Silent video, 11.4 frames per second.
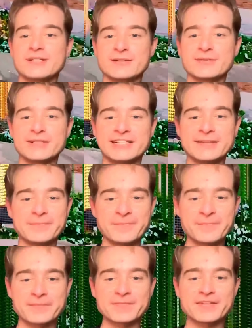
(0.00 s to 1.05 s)
along the way.
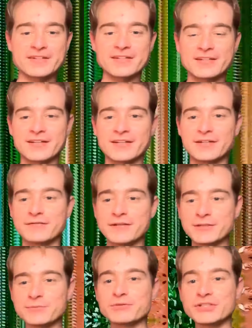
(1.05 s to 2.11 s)
The
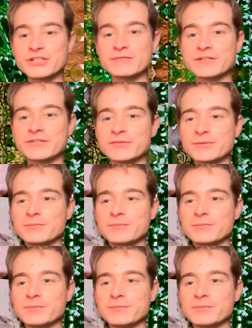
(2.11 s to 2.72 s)
final project files